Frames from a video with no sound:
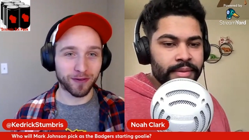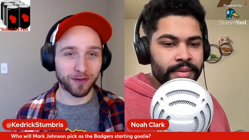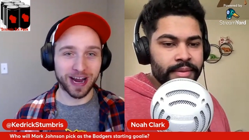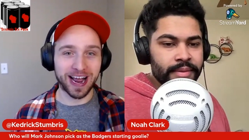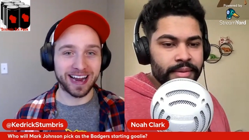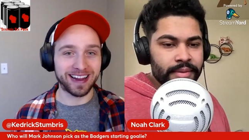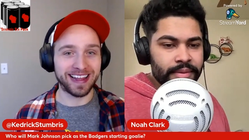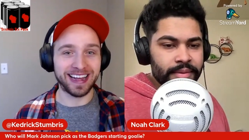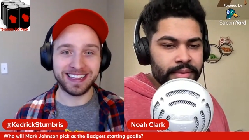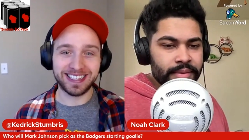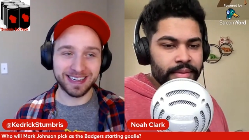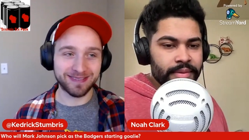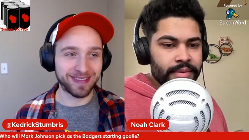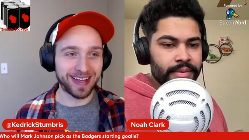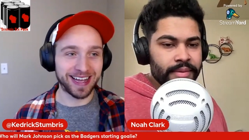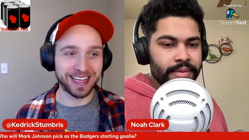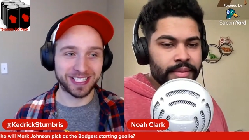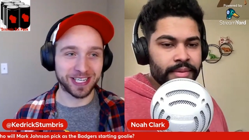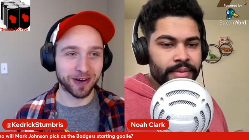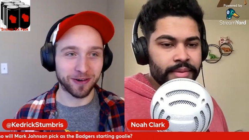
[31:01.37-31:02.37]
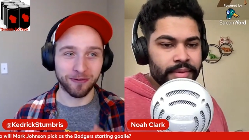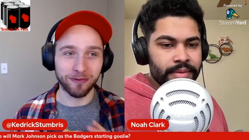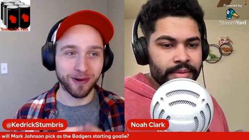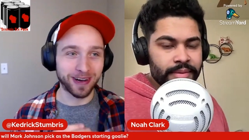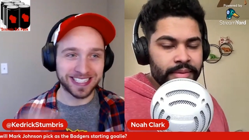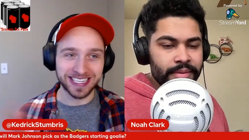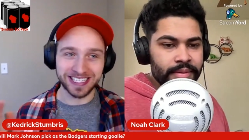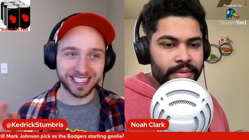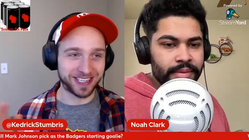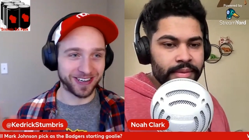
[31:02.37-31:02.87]
Speaker 1: forget, that team last year
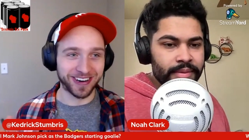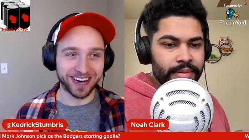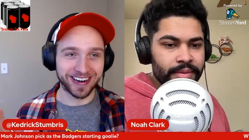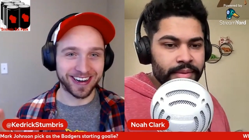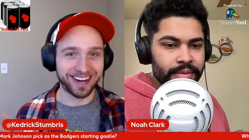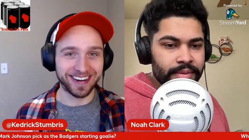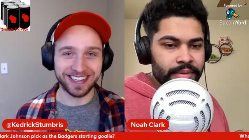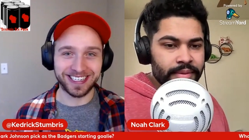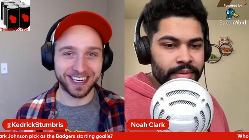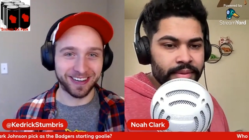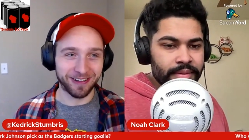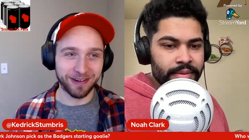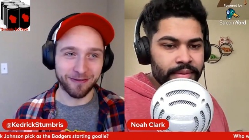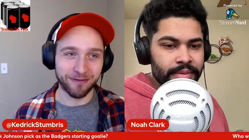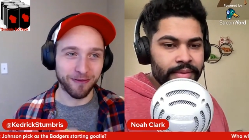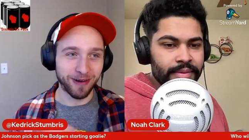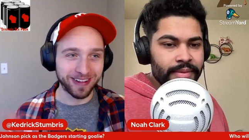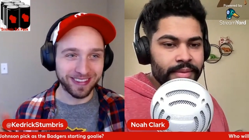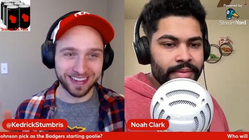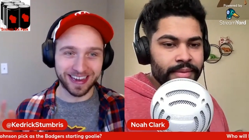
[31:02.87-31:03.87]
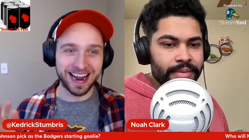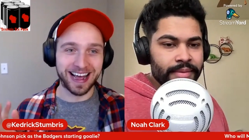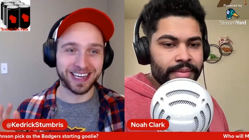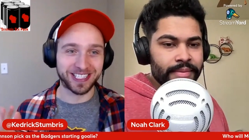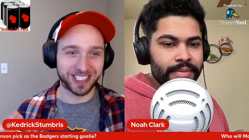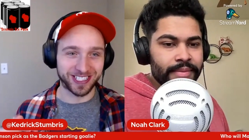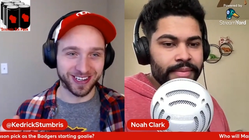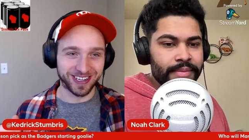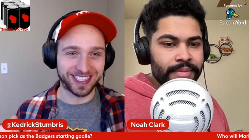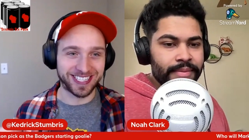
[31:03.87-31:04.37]
wasn't good until it won the
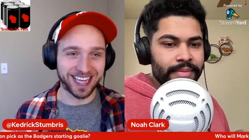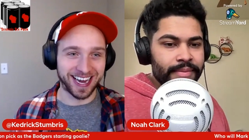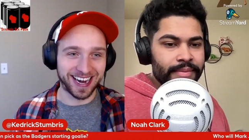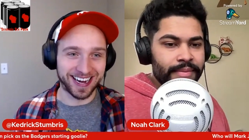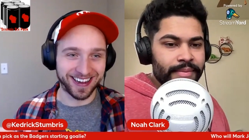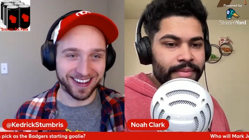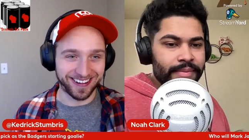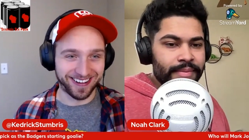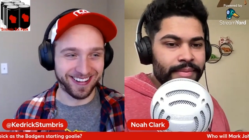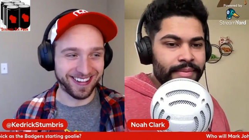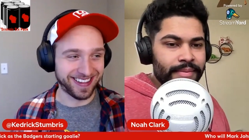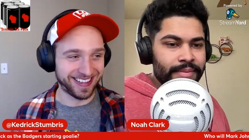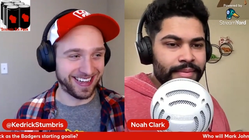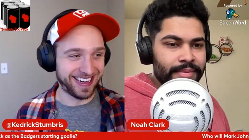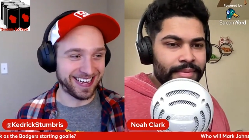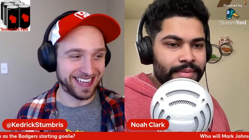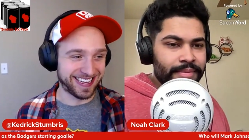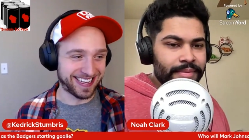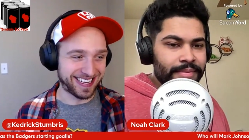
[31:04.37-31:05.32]
national title. All